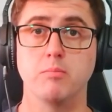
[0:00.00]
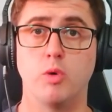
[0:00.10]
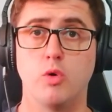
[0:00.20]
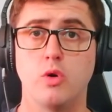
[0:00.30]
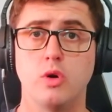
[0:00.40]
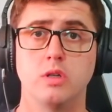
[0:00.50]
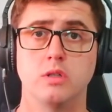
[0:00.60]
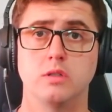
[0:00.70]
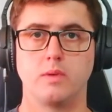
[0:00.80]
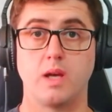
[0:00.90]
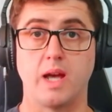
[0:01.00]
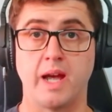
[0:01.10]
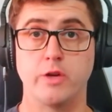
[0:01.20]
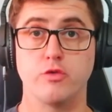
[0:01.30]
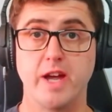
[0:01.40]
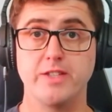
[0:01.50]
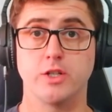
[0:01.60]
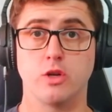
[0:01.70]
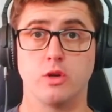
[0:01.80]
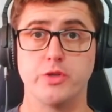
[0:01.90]
more, and create a
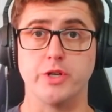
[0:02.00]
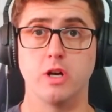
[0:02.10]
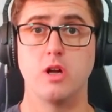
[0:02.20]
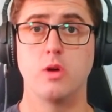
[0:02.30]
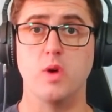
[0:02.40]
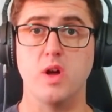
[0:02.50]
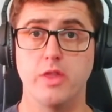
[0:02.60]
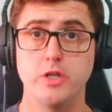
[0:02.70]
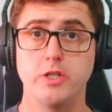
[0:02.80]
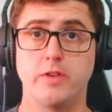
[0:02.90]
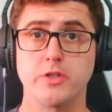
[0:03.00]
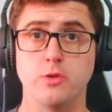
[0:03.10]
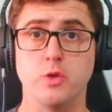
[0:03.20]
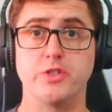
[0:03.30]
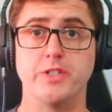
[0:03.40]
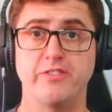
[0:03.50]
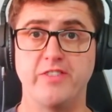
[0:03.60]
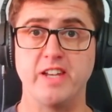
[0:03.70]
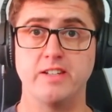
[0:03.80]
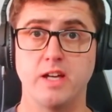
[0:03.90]
culture where those of us who want to
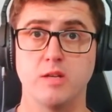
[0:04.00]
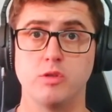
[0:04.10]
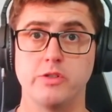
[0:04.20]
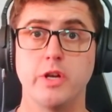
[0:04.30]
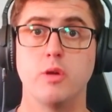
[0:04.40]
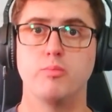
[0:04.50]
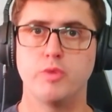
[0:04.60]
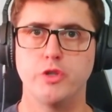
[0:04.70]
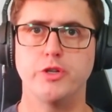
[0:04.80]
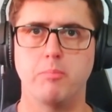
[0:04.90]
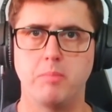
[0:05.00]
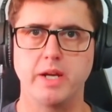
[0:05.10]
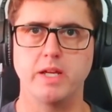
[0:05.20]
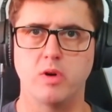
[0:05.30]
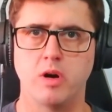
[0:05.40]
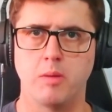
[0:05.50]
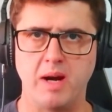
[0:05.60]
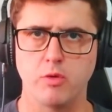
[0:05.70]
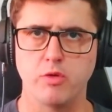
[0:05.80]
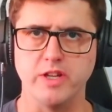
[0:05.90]
defend animals put our money where our
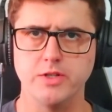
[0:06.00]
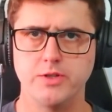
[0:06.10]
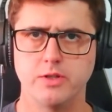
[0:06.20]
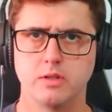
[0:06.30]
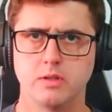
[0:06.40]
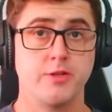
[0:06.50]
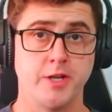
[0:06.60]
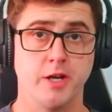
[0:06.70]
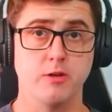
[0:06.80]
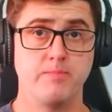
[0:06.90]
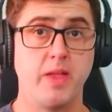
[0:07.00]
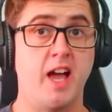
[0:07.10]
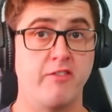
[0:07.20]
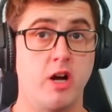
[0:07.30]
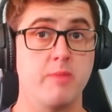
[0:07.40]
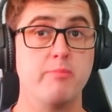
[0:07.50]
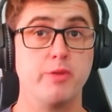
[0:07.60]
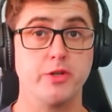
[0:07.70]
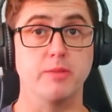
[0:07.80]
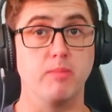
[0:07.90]
mouth is. So, have I been
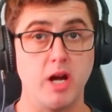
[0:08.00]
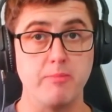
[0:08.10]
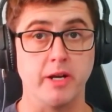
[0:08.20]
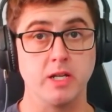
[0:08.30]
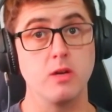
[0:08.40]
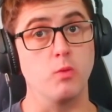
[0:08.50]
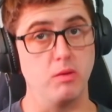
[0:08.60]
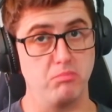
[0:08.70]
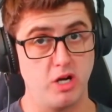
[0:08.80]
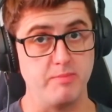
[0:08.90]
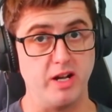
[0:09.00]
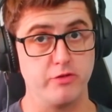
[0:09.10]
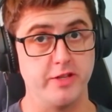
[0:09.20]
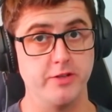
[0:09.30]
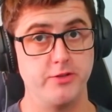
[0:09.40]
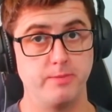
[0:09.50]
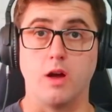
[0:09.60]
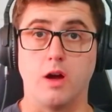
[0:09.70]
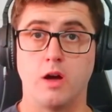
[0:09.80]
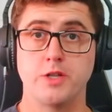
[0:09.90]
putting my money where my mouth is? I